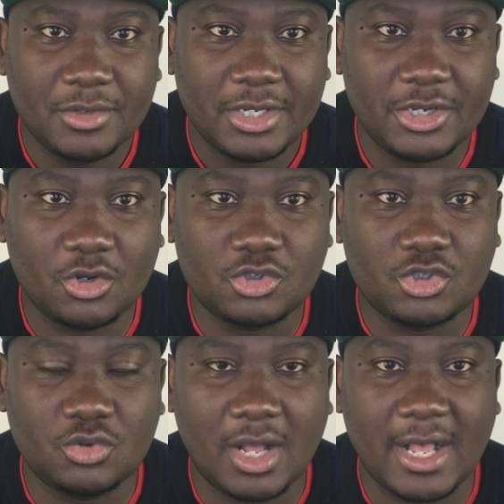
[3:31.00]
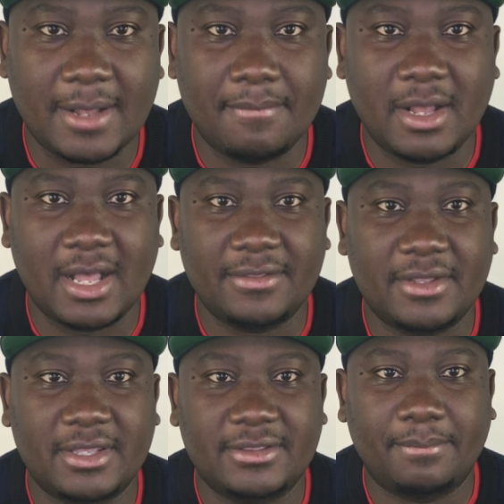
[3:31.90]
you know to uh, uh,
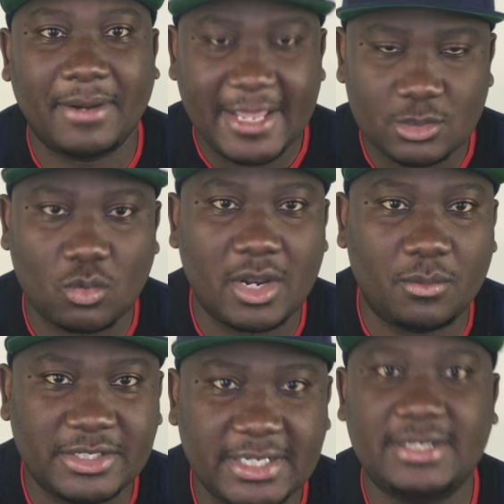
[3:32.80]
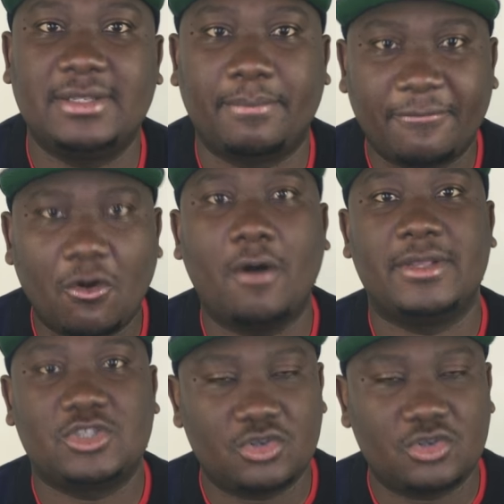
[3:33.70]
the the place where we did the performance.